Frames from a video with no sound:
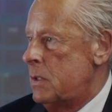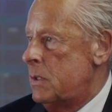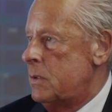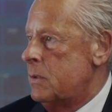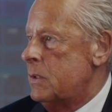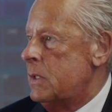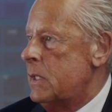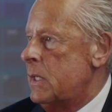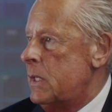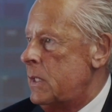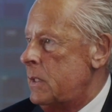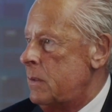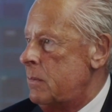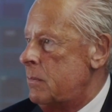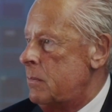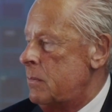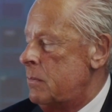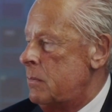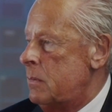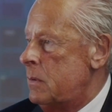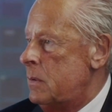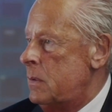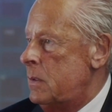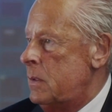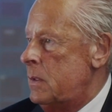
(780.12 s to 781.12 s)
Okay.
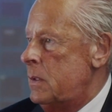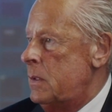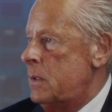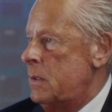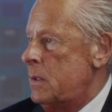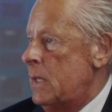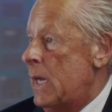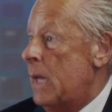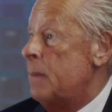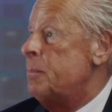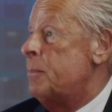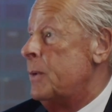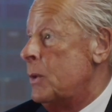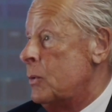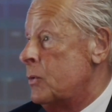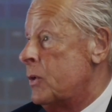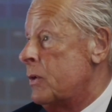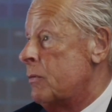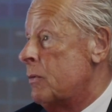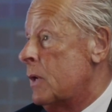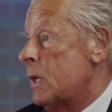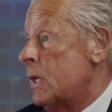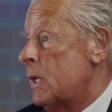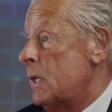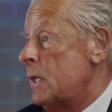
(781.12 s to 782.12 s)
And building
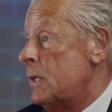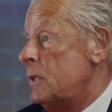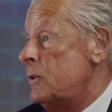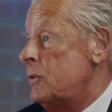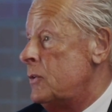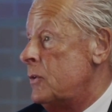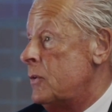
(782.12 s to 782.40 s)
regulation.